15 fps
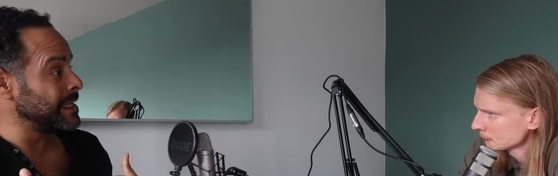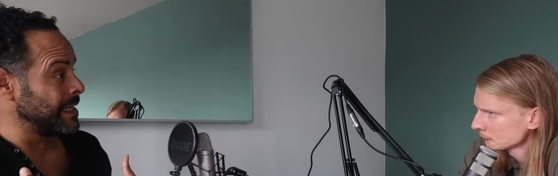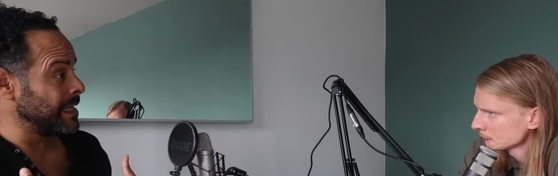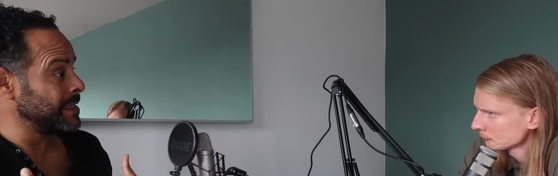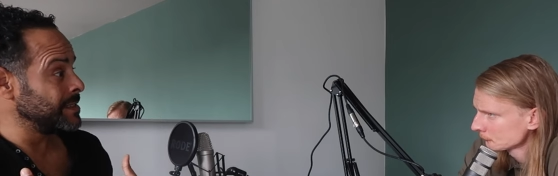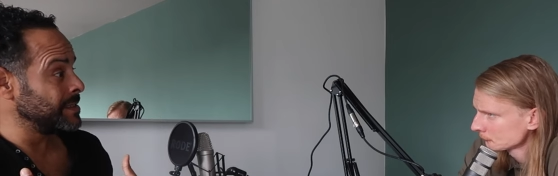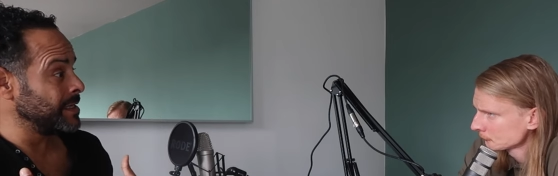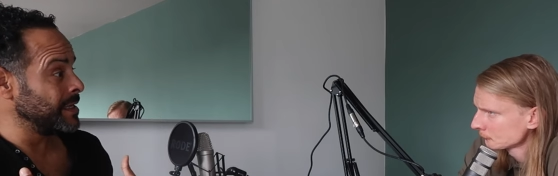
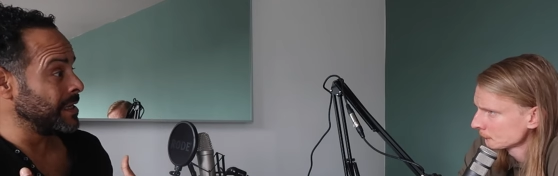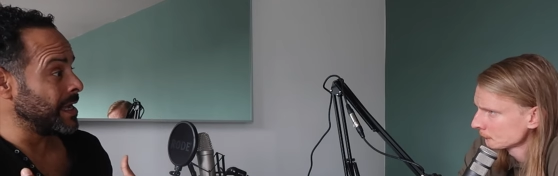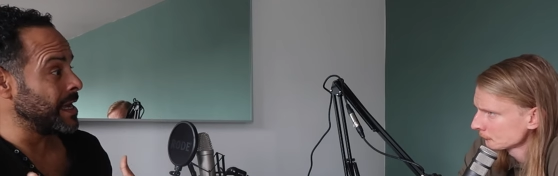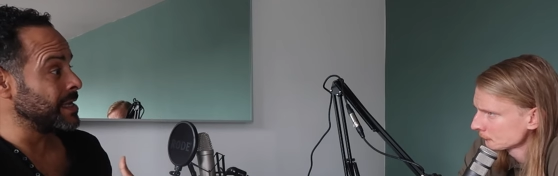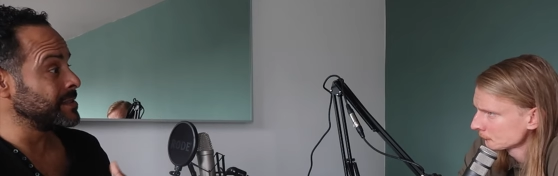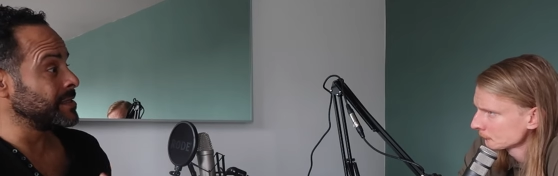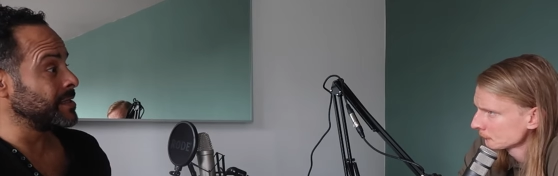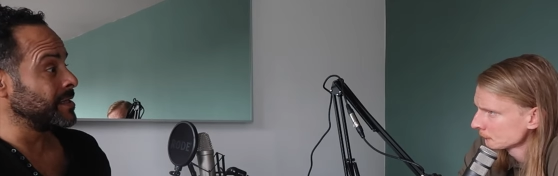Speaker 1: identity
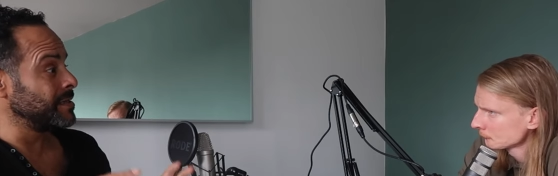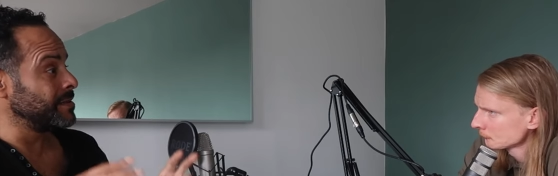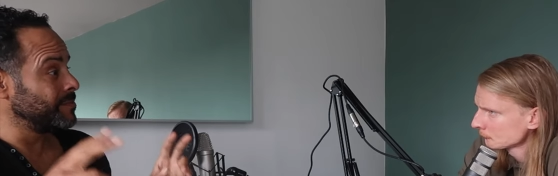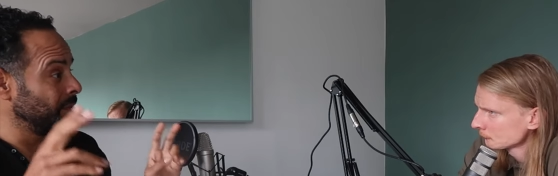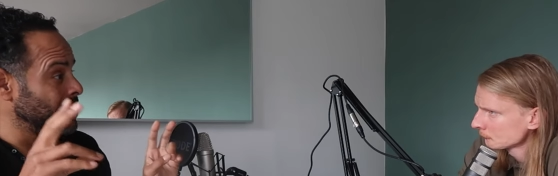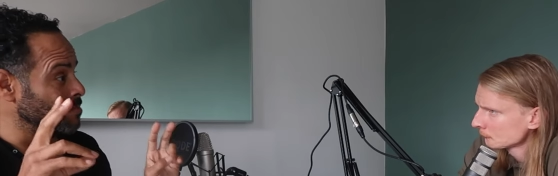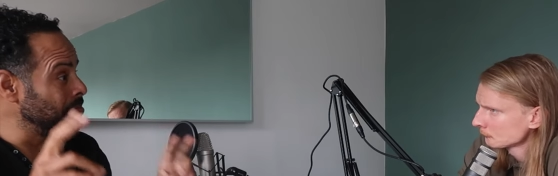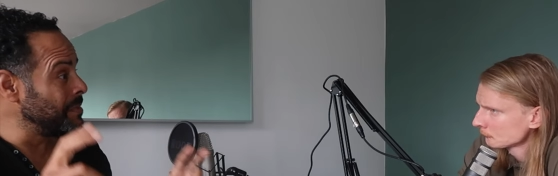as a
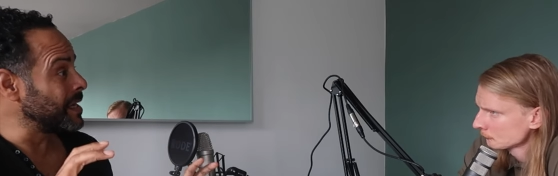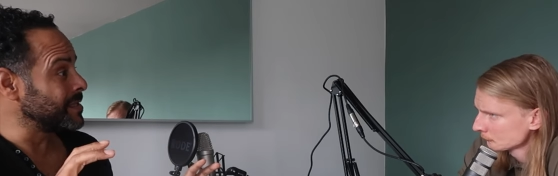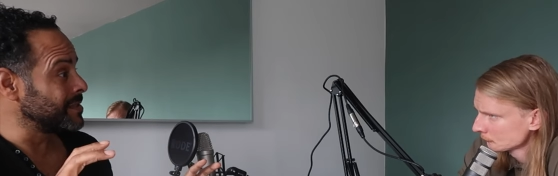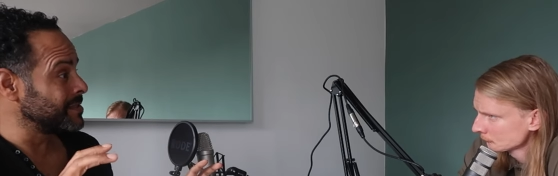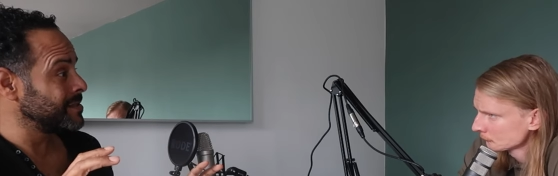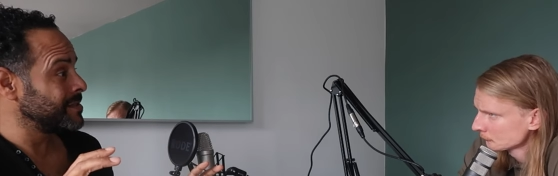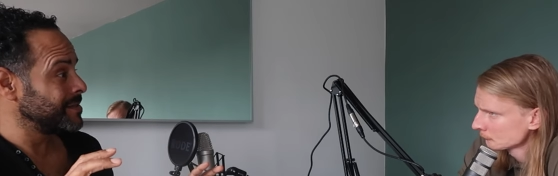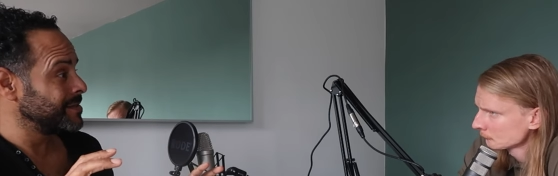
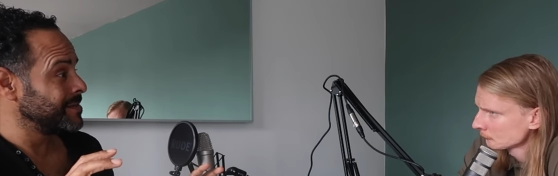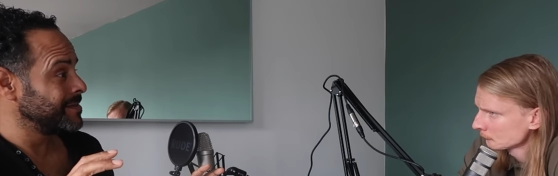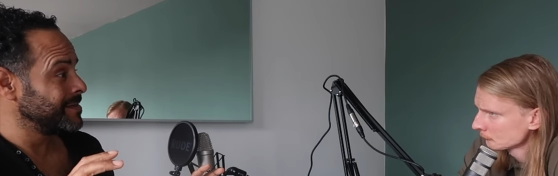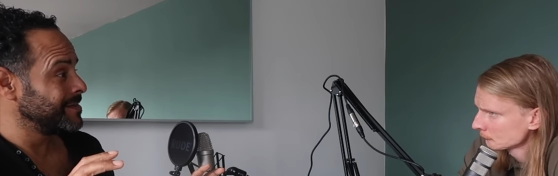mixed